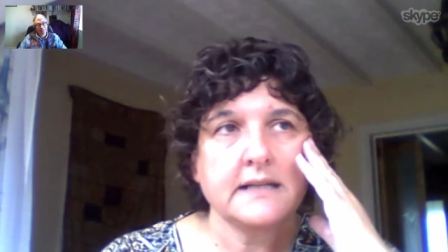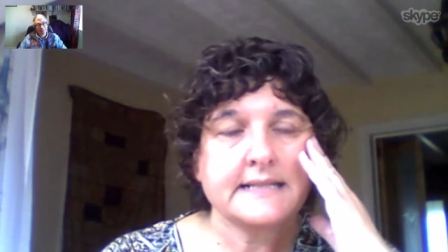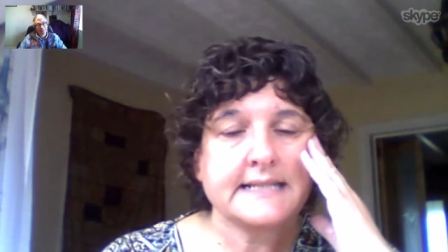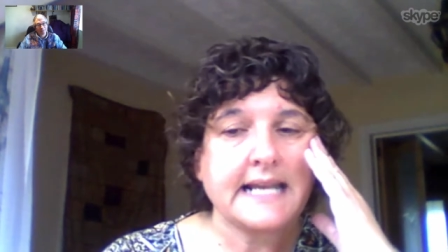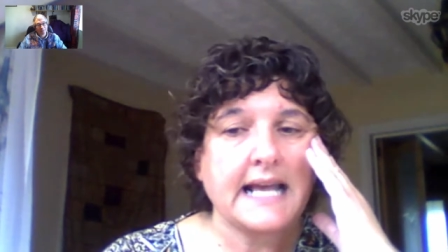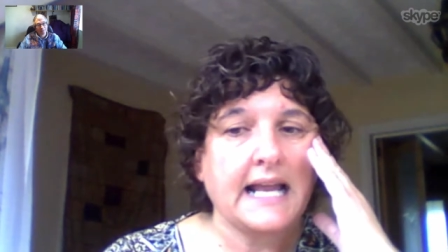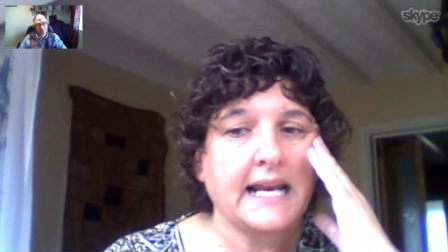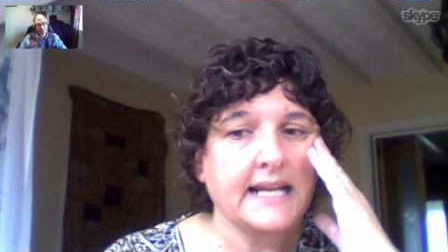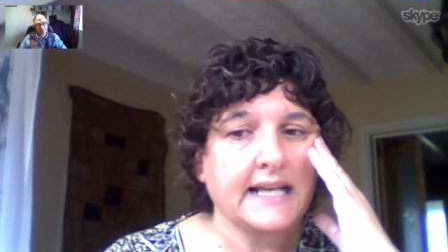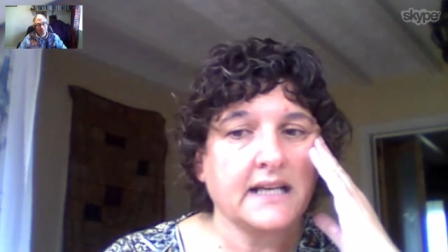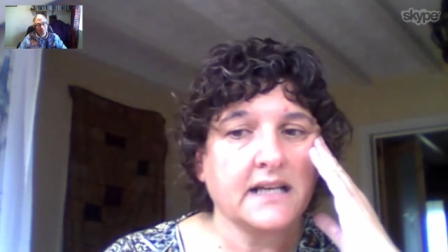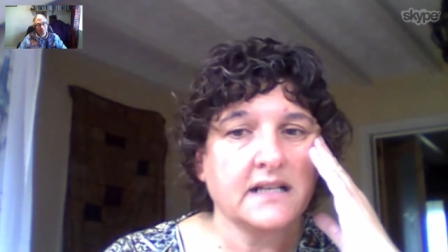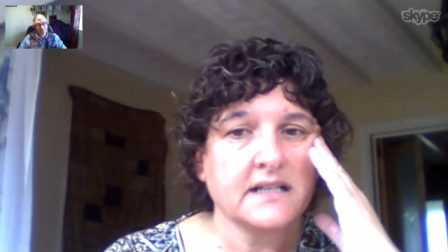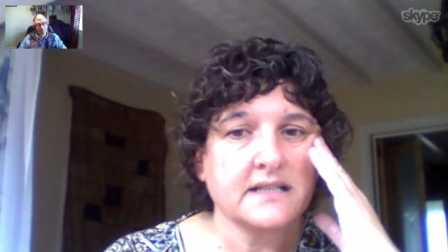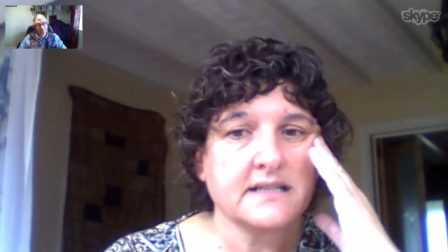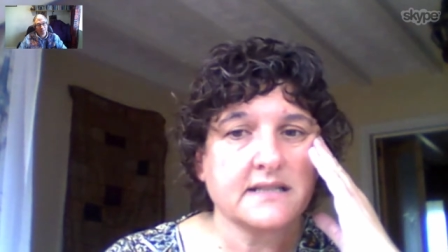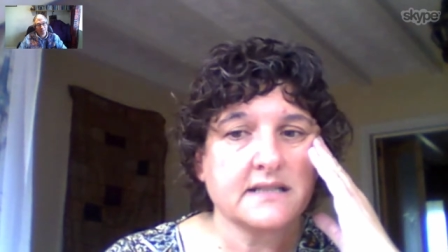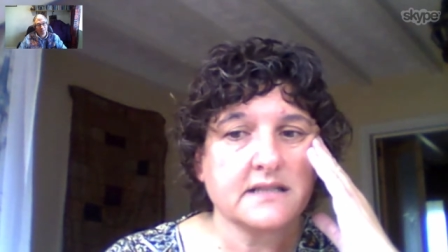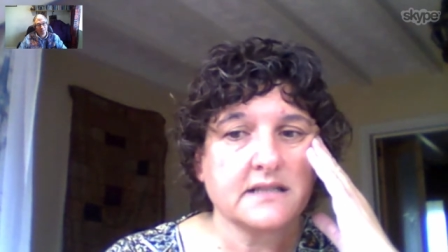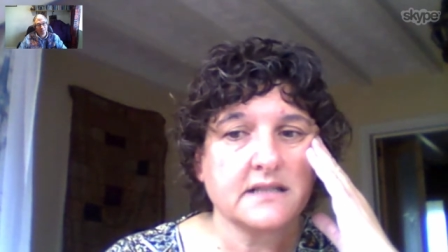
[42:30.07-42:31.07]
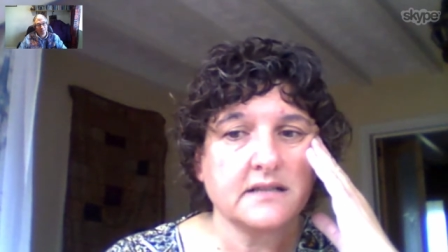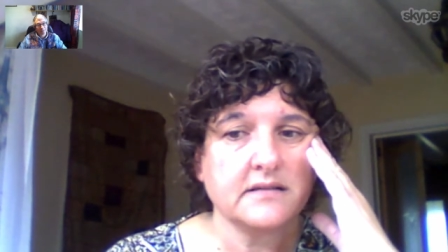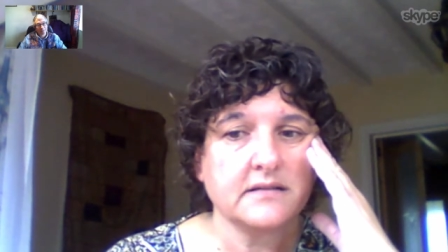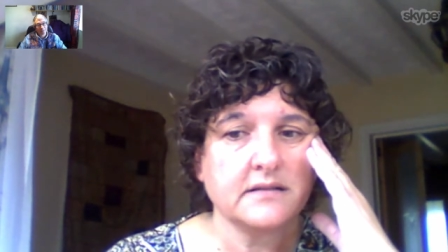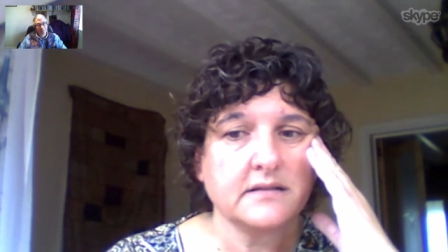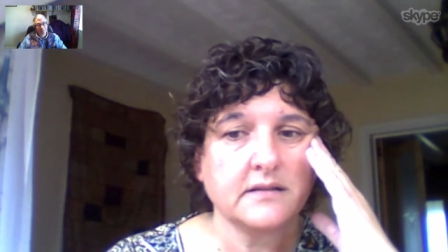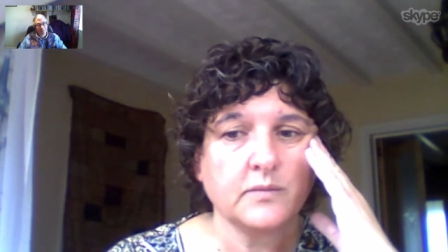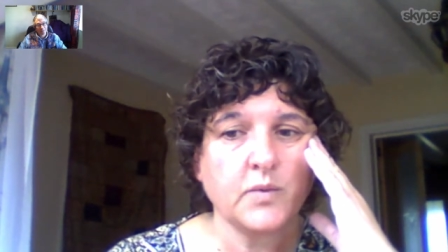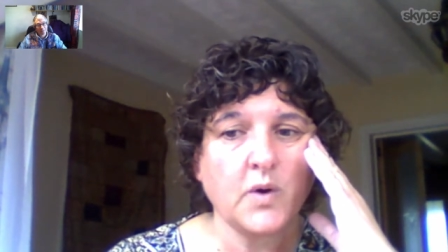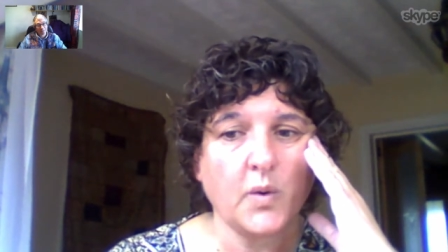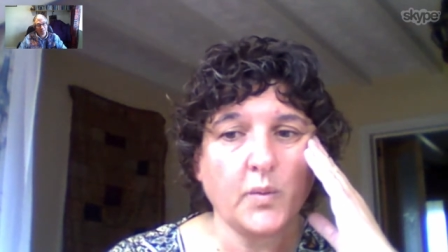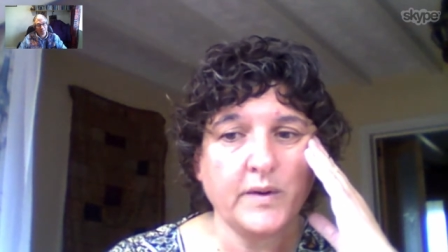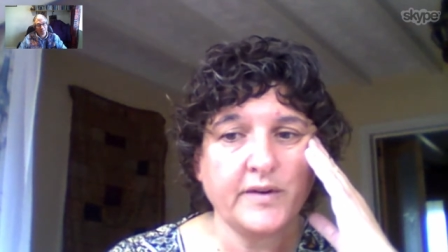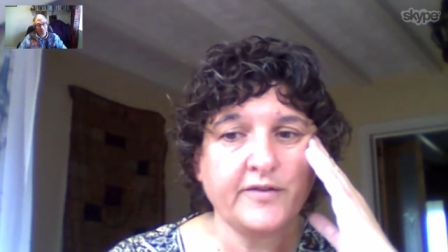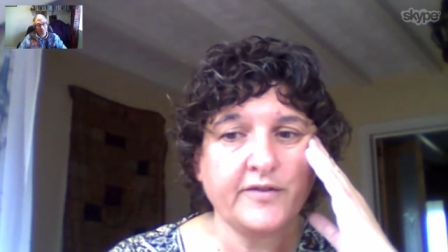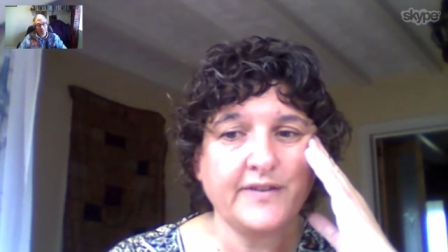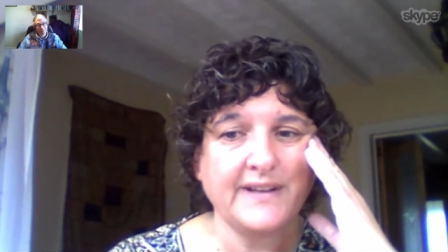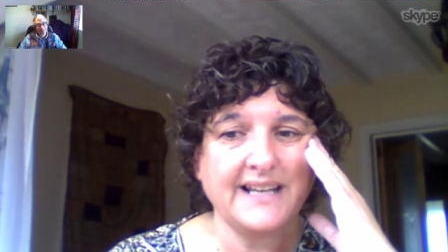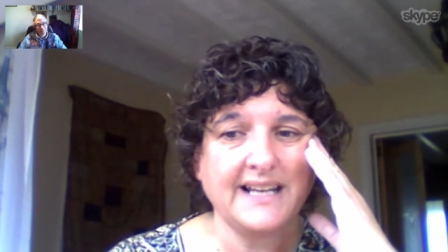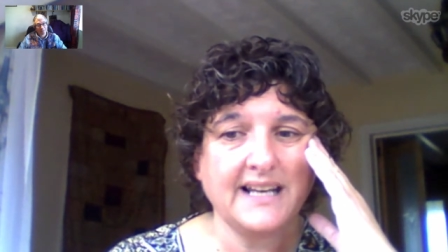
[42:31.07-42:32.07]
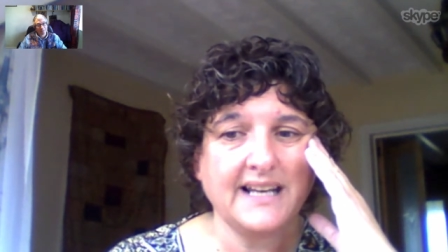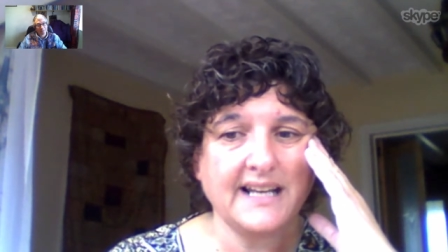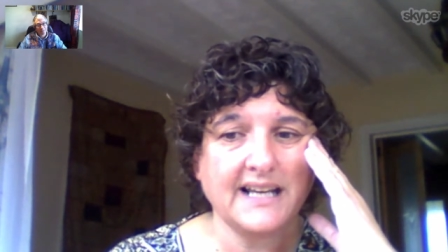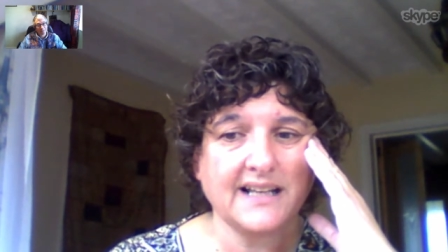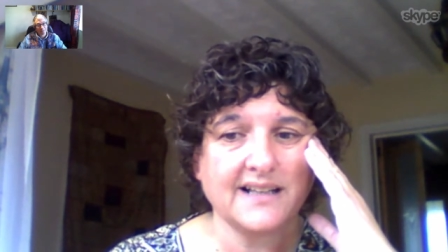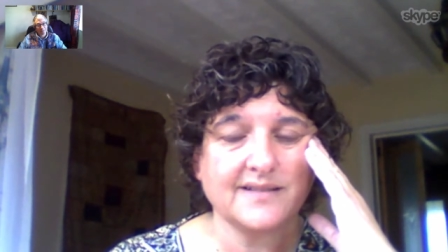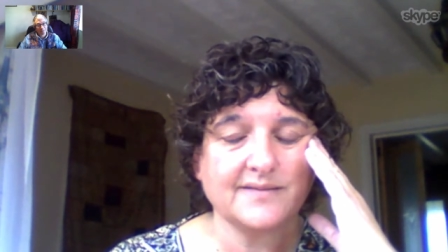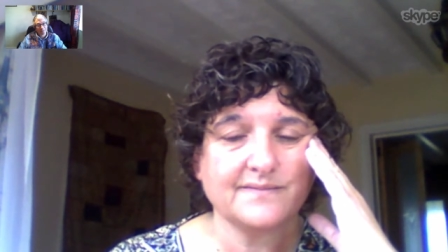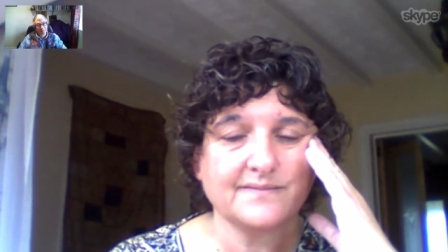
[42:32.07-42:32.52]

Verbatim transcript: telling us what we're feeling.